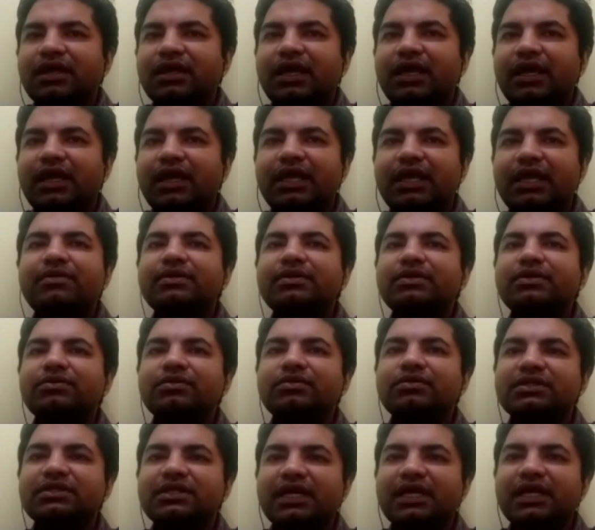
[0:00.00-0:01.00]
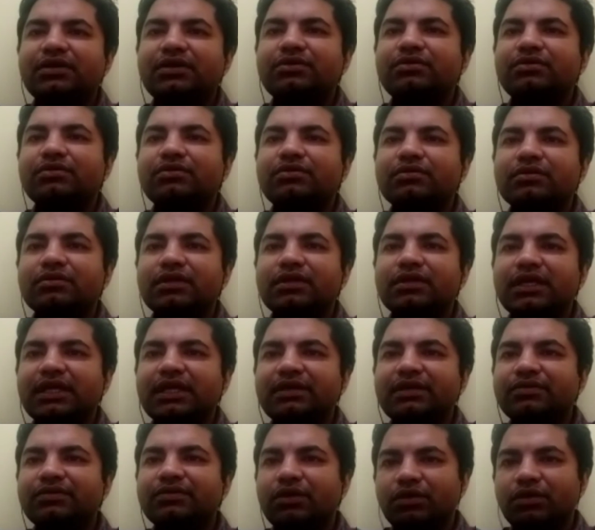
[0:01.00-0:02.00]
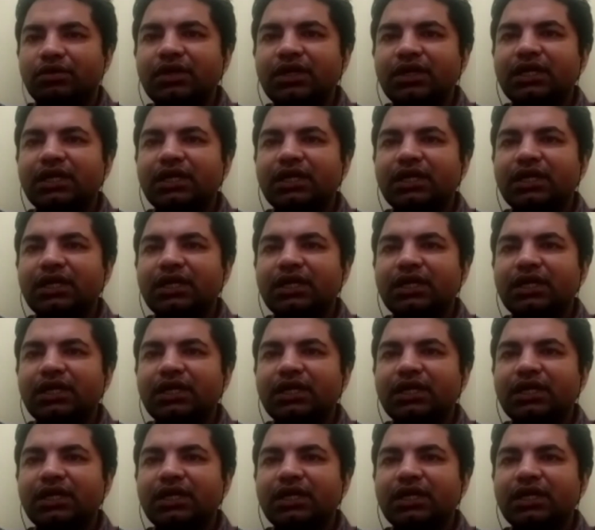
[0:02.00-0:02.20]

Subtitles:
anyone who is trying to give a loan